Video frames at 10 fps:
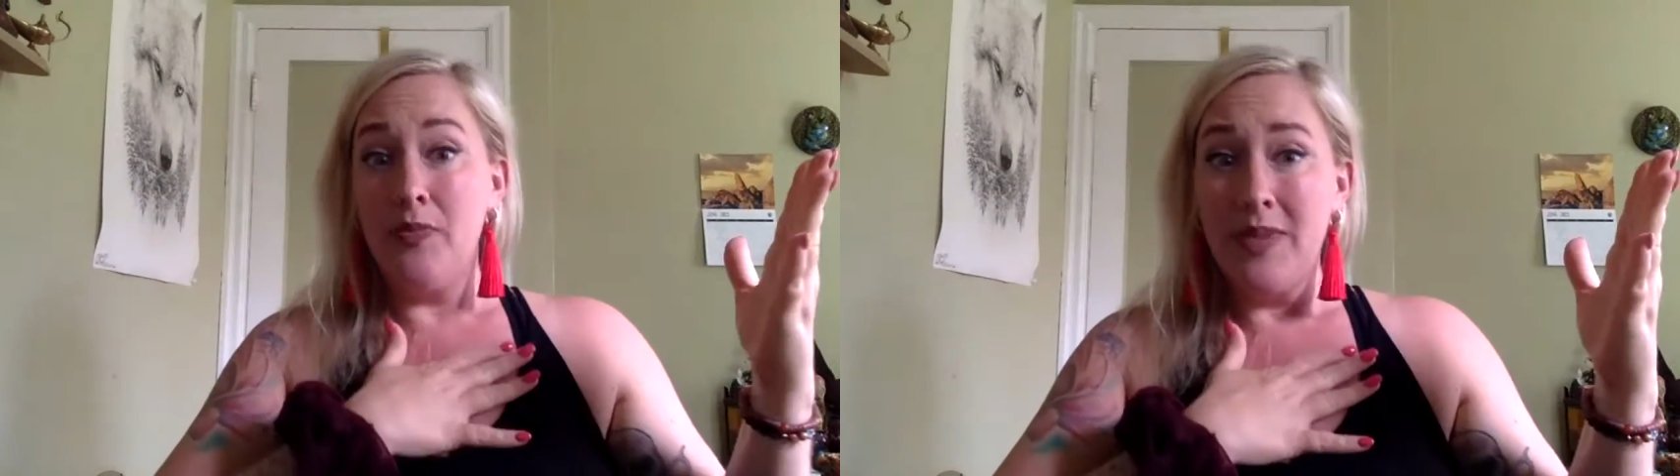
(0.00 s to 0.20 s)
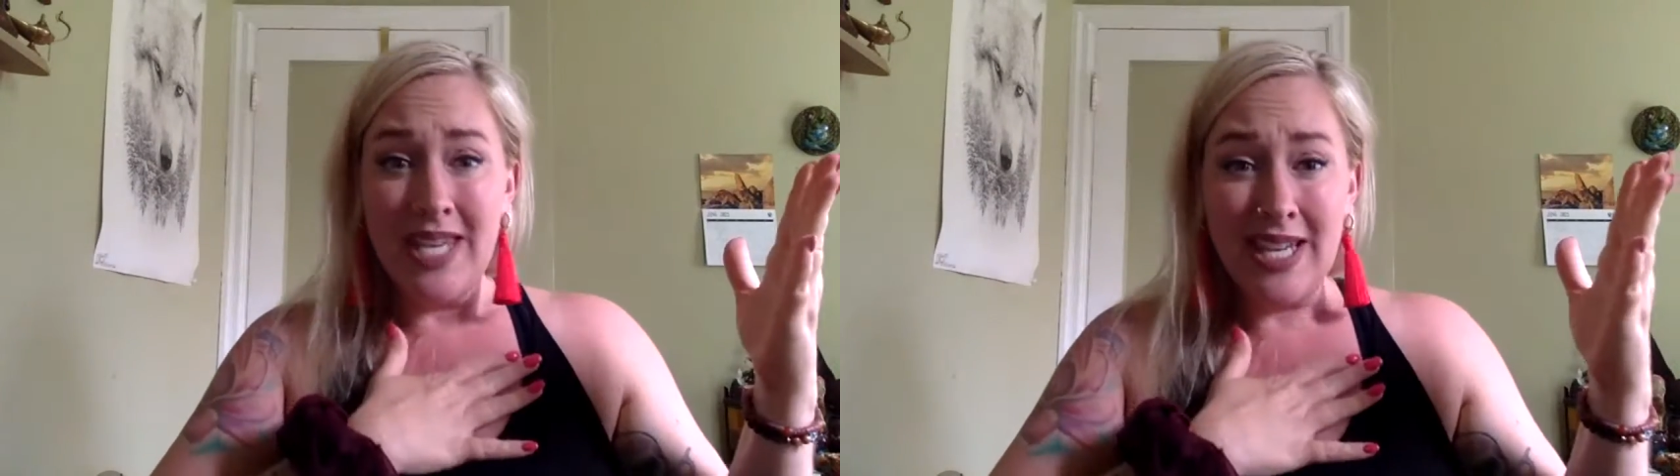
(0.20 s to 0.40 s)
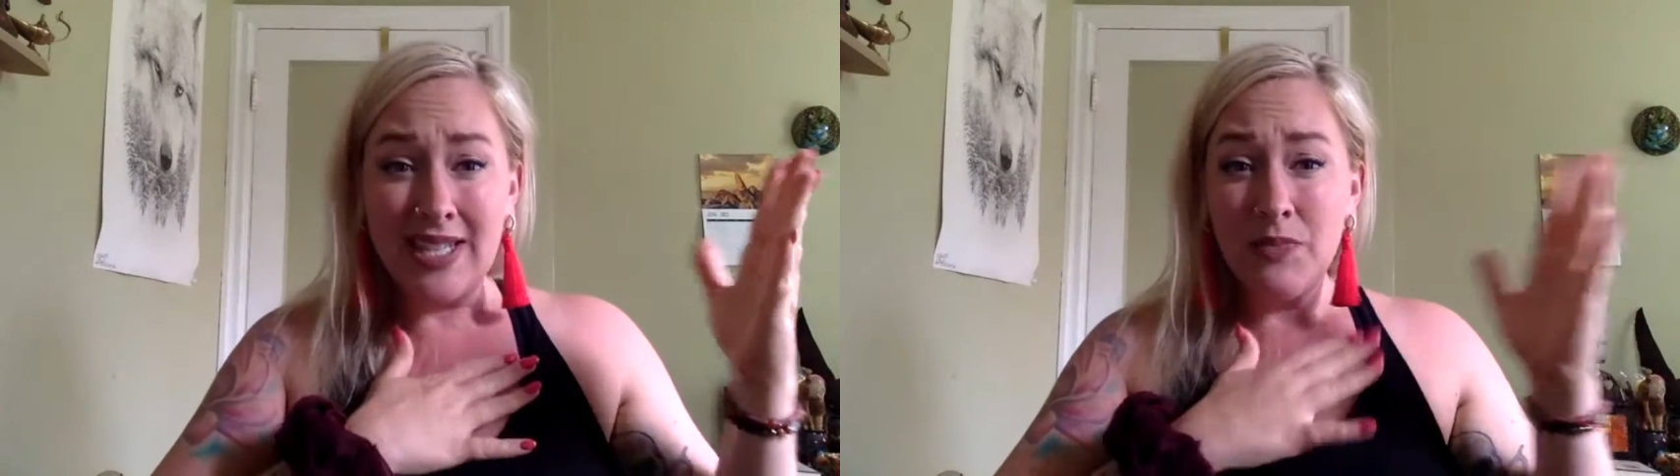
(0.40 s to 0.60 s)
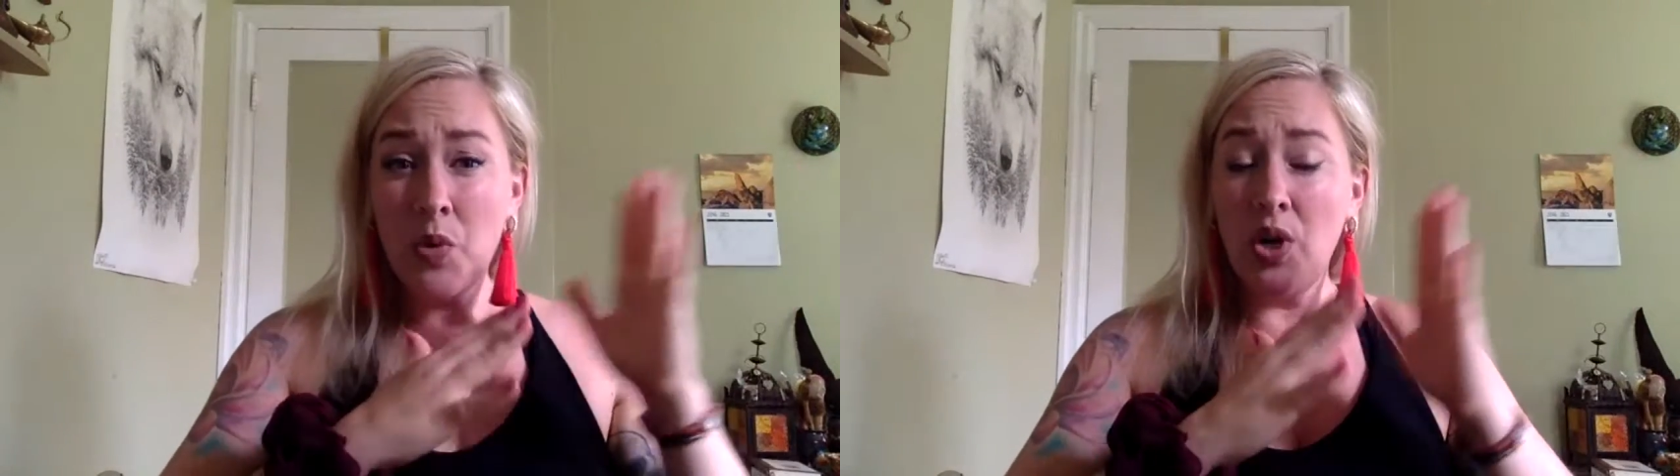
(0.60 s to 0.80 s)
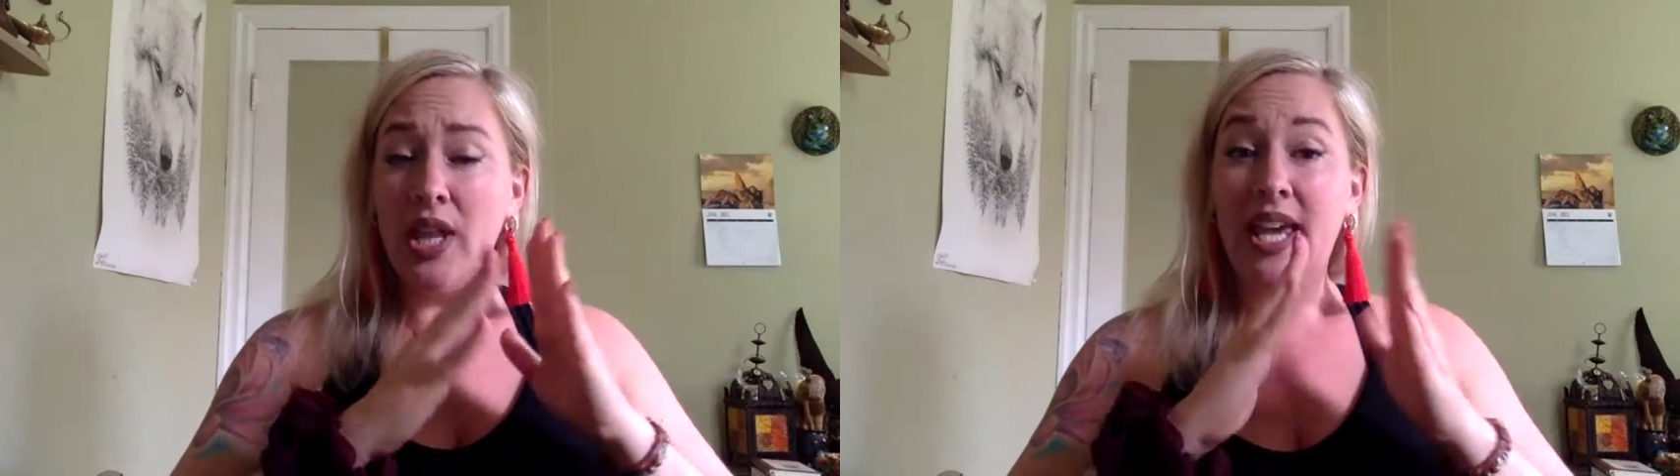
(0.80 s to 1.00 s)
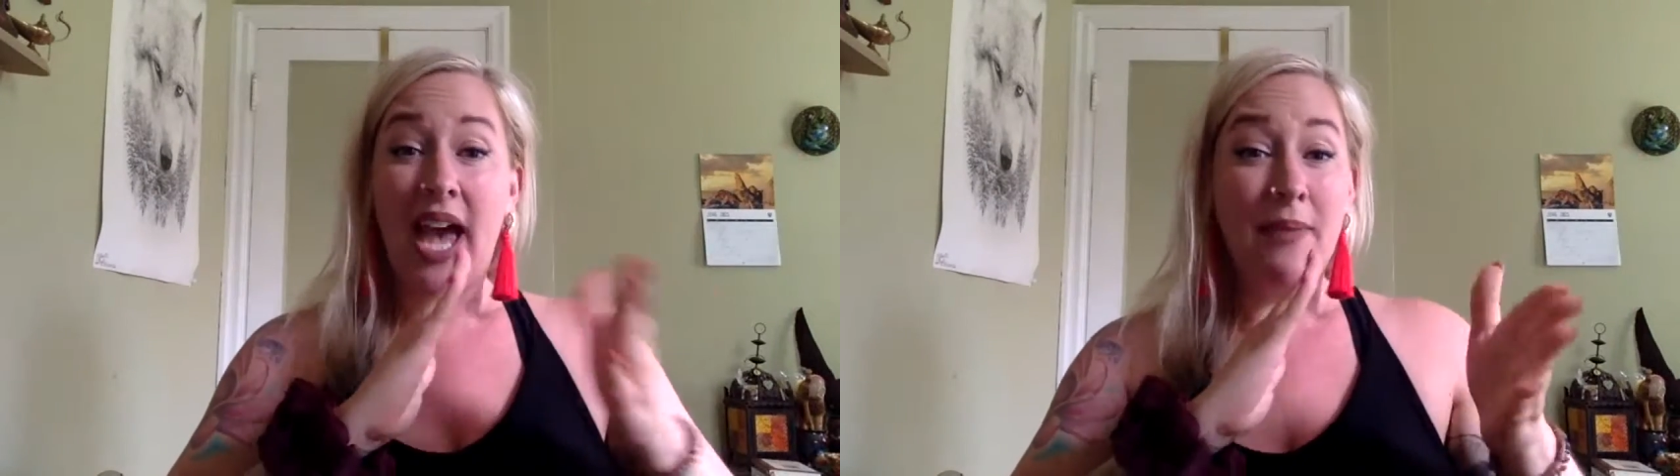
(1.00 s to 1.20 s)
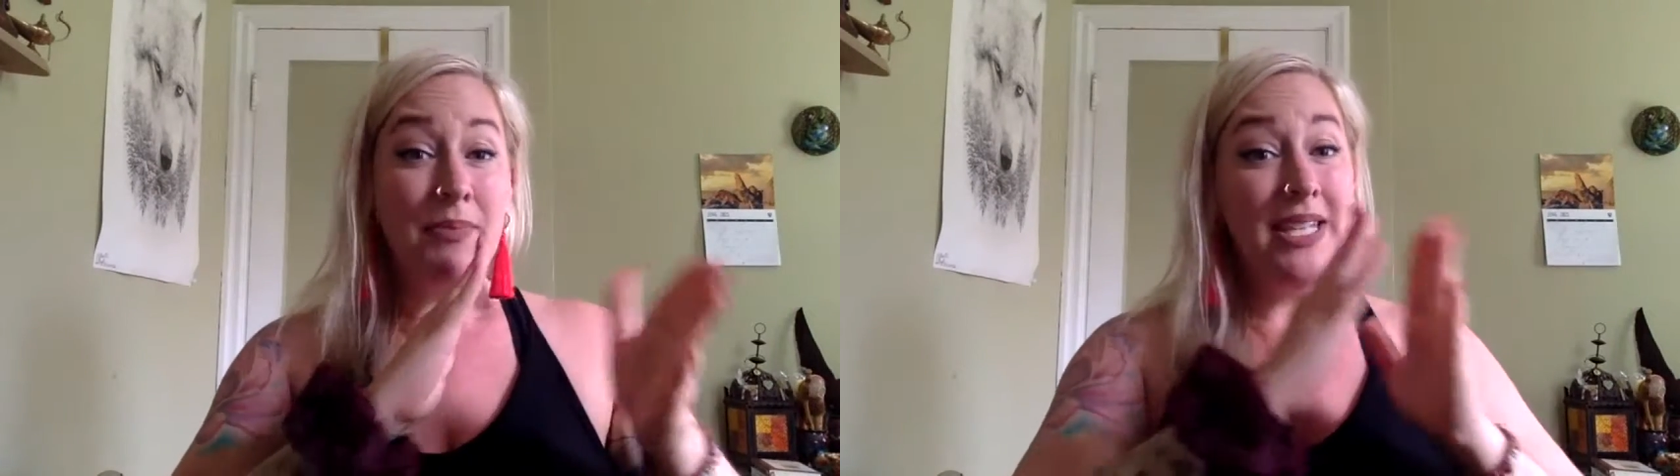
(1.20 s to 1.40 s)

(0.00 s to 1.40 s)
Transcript: me, it's more like I